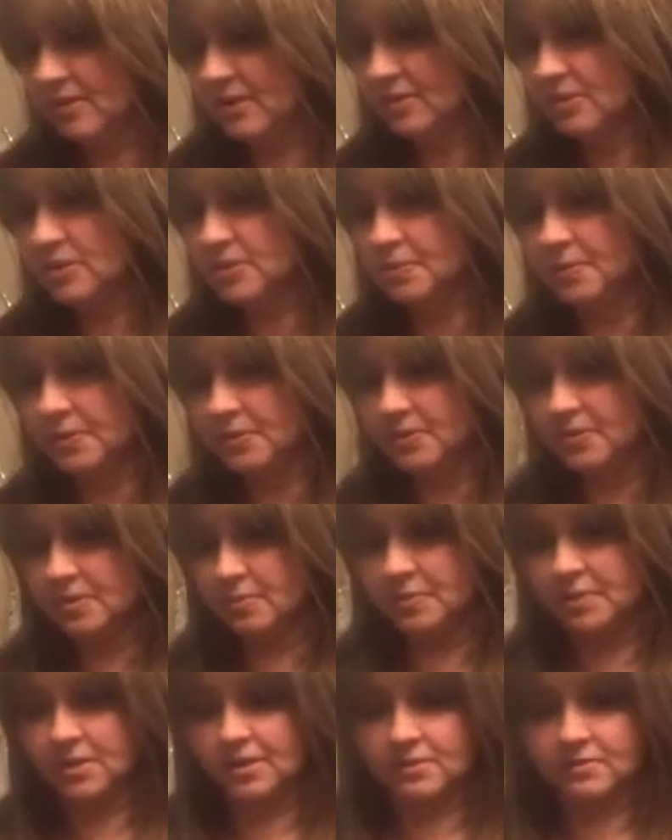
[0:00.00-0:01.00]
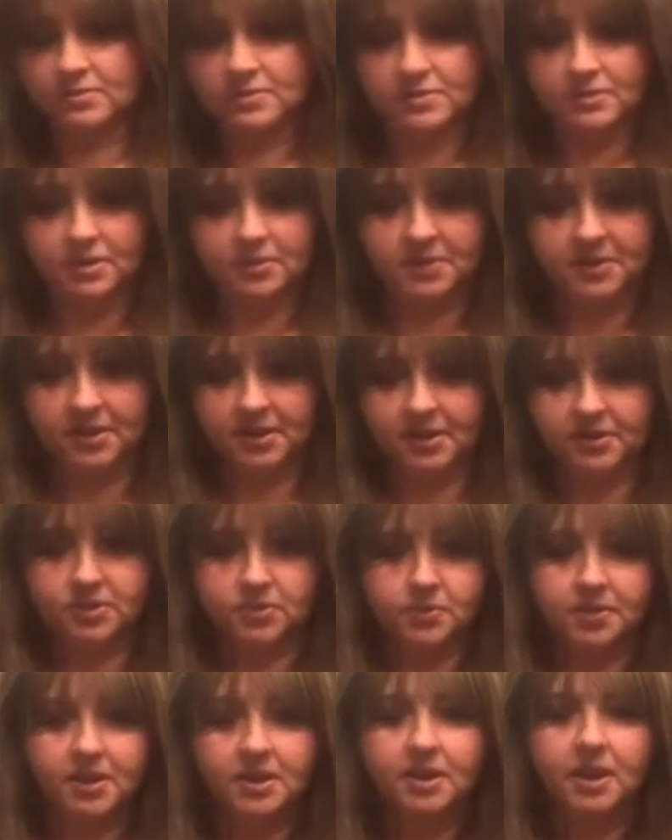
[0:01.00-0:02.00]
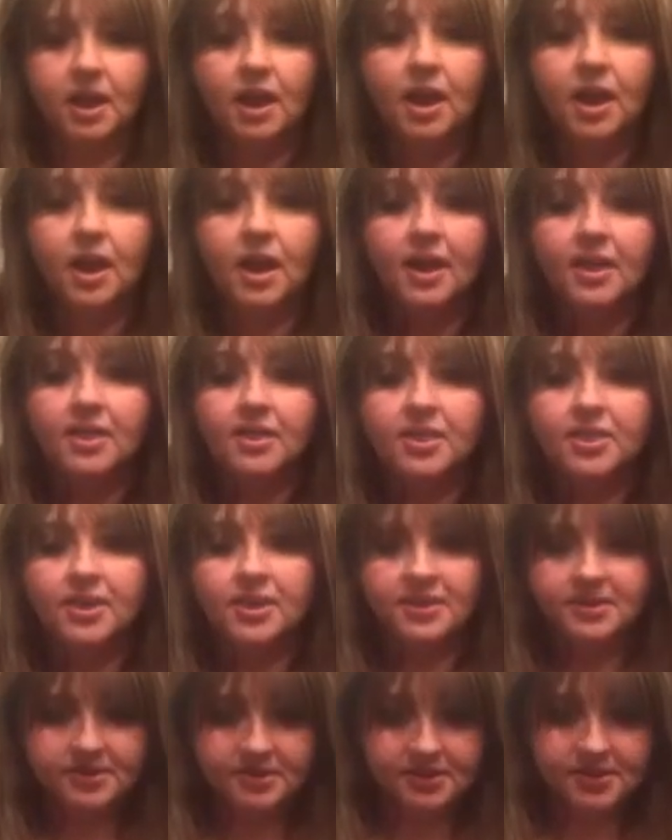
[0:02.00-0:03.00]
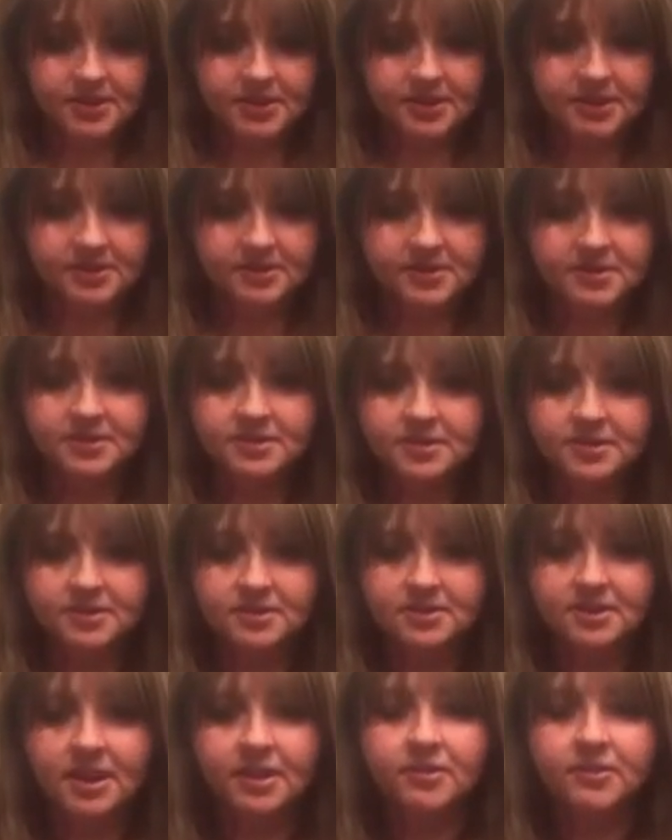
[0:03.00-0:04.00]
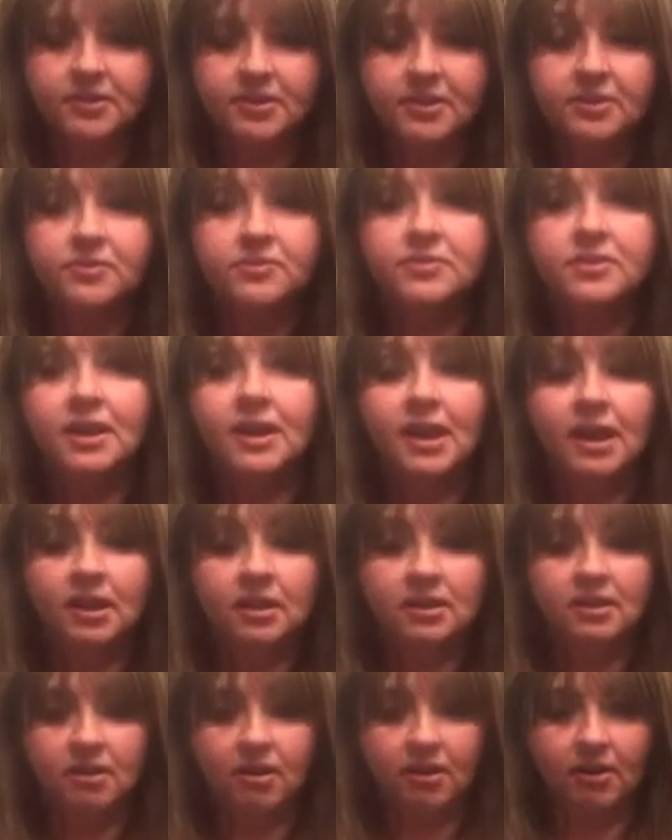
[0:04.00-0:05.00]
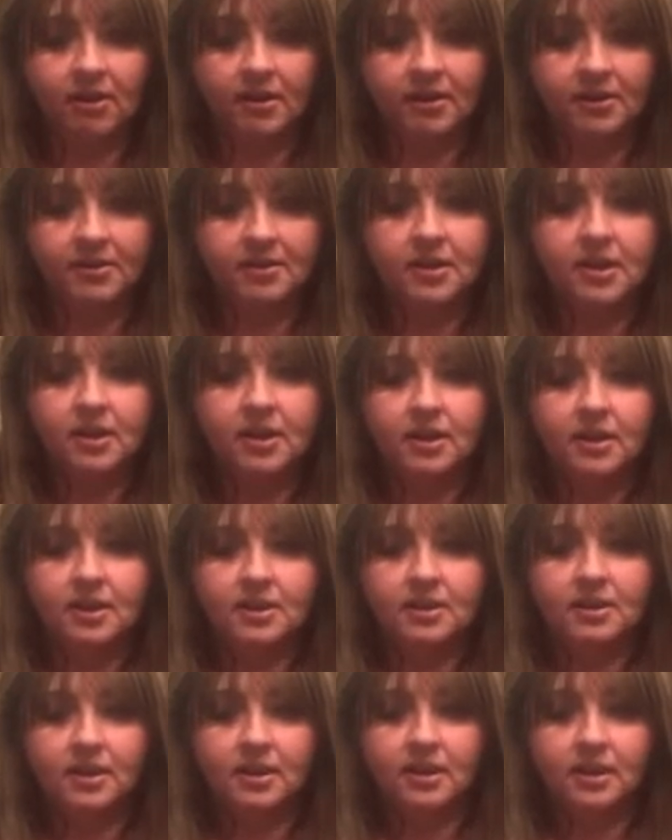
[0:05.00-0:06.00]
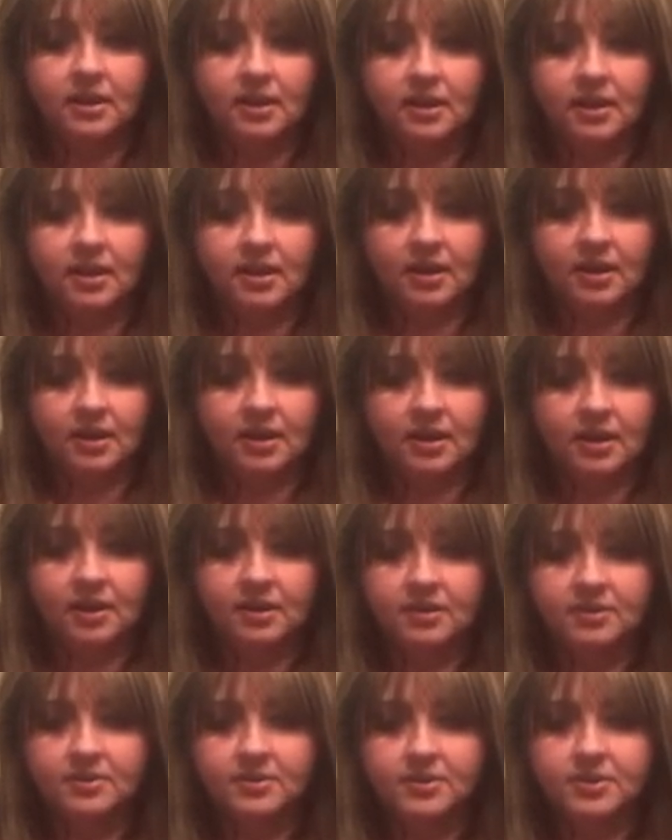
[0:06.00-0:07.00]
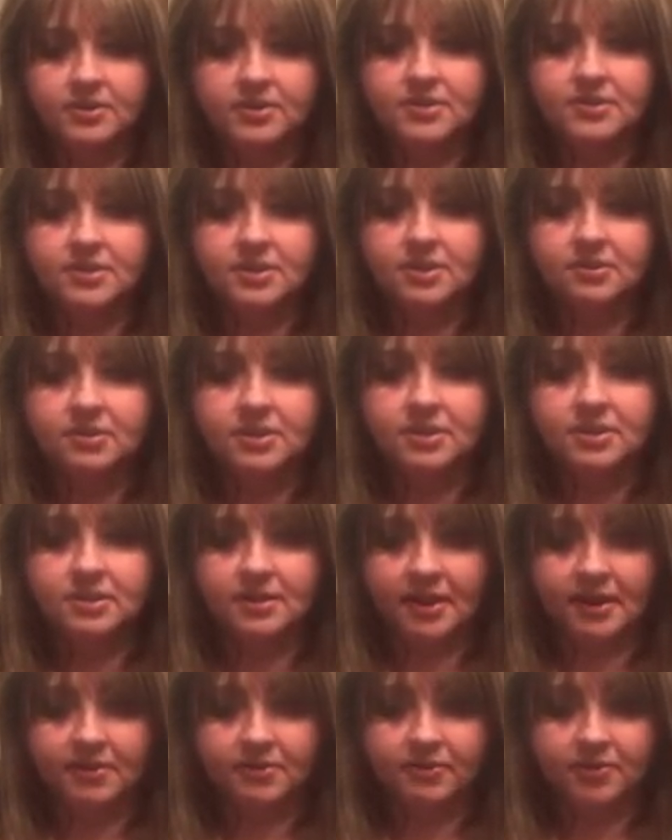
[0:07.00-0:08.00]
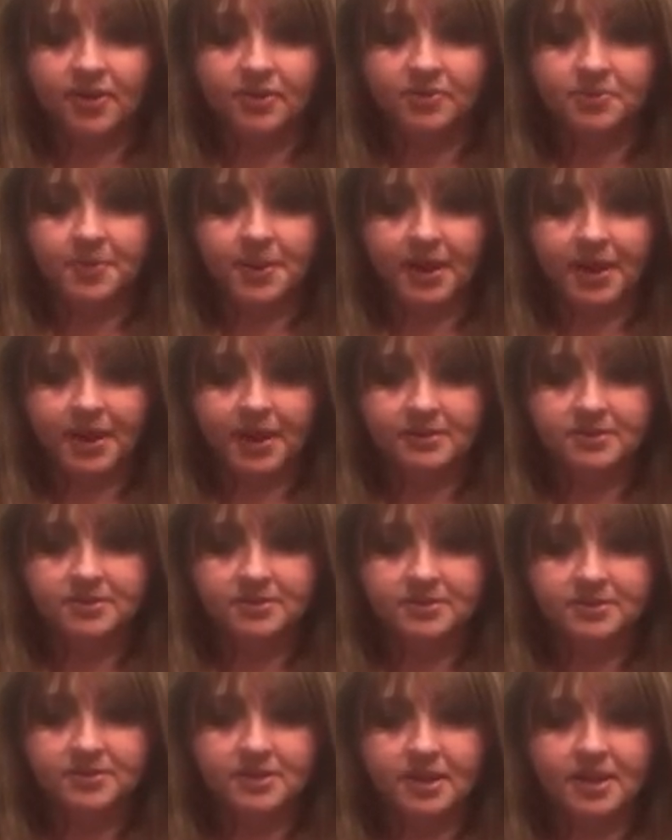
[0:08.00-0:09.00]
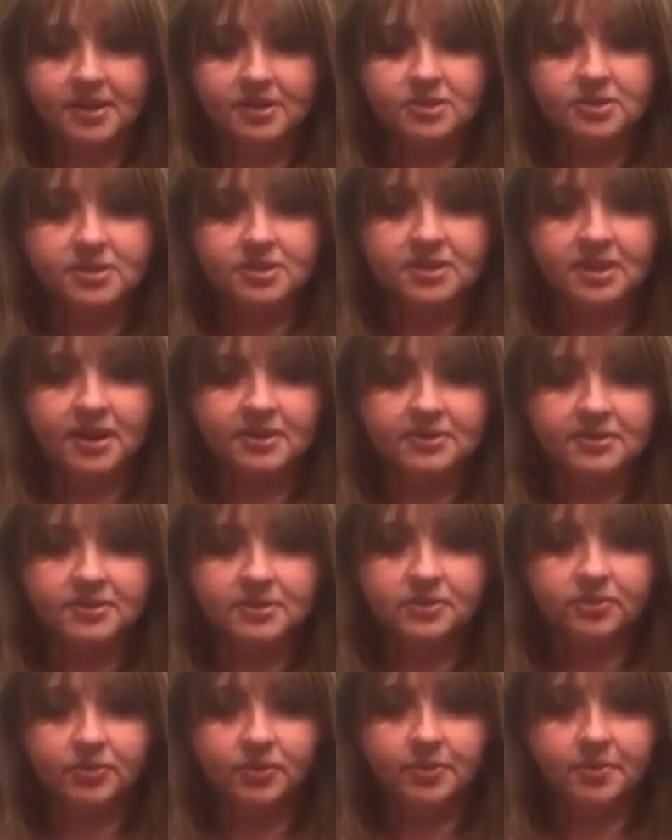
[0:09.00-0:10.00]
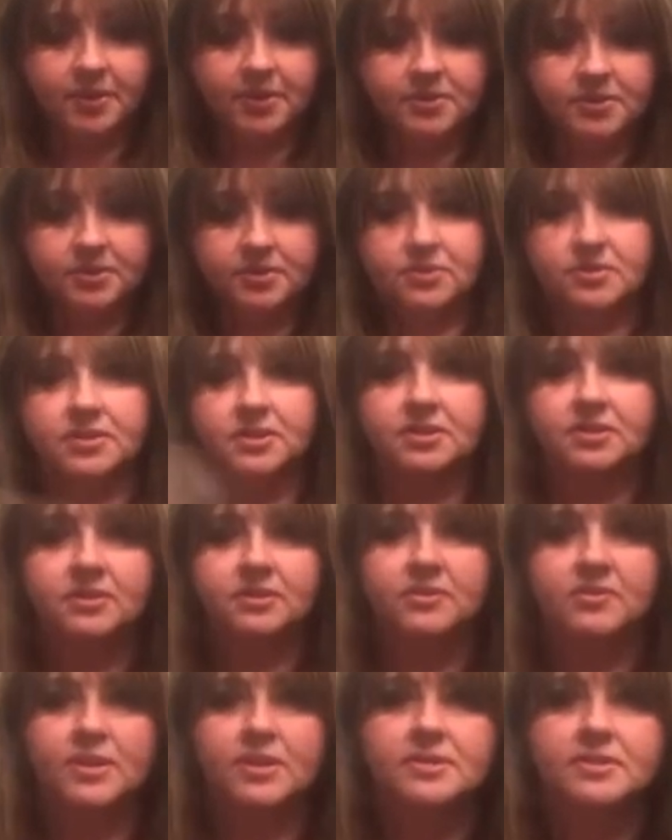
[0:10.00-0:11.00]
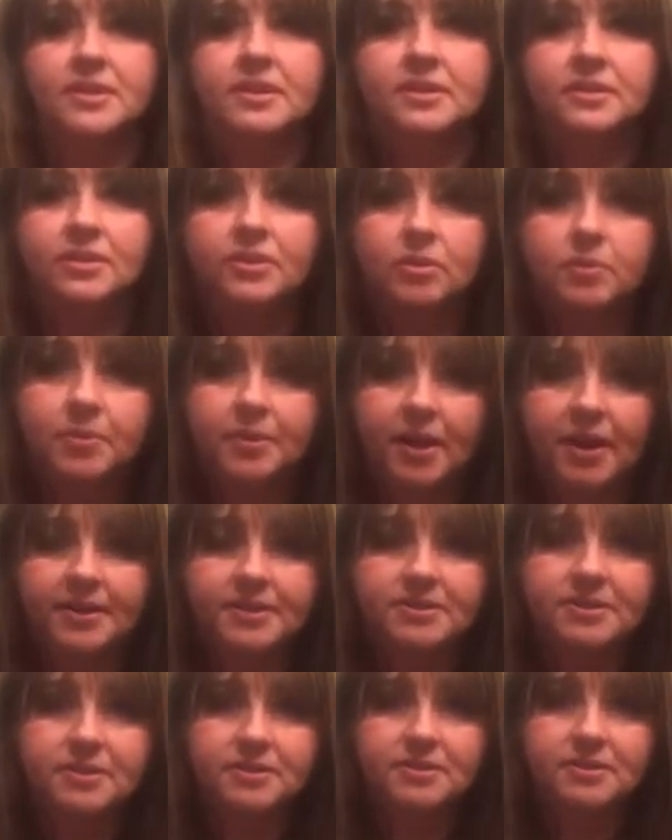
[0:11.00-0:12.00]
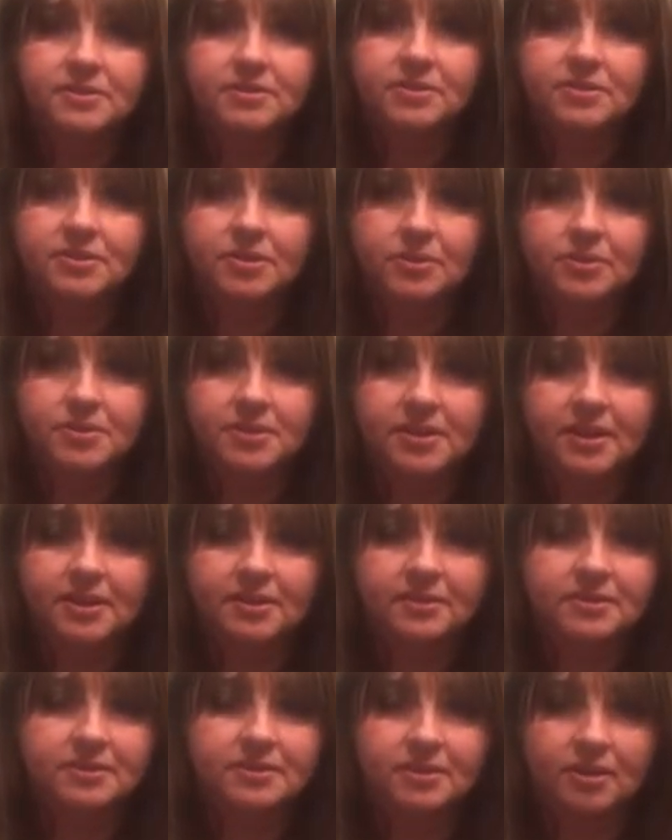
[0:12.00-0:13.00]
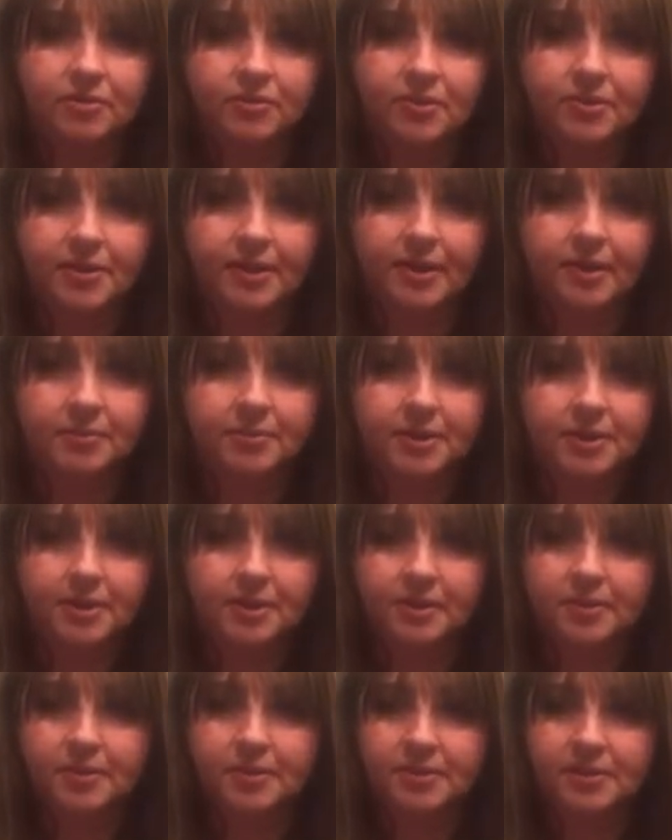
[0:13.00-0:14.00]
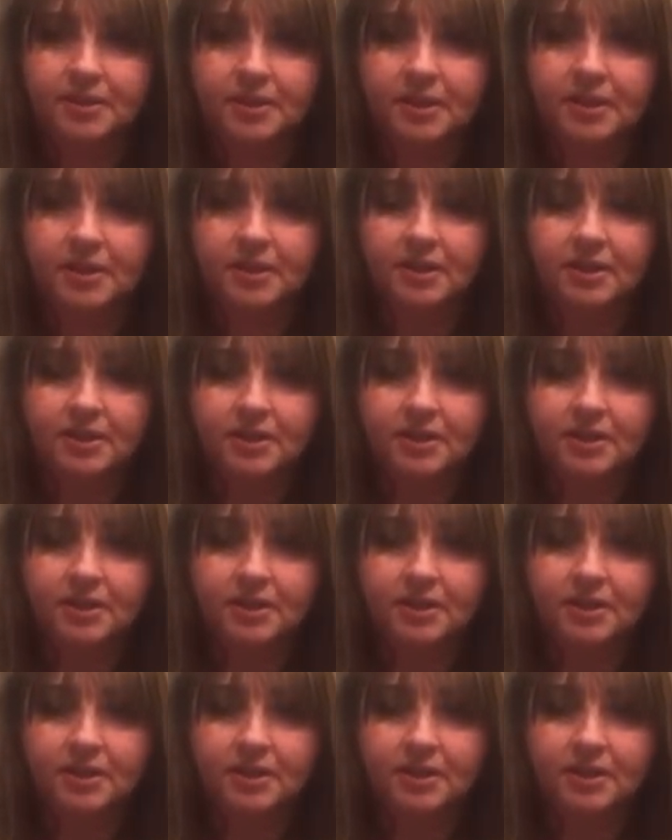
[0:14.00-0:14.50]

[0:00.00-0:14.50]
though it's supposed to be snowing next week. This is the decorative nail art, The Secret Life of Pets. I actually got this for my students as like little prizes, because I always get stuff for them, you know, when they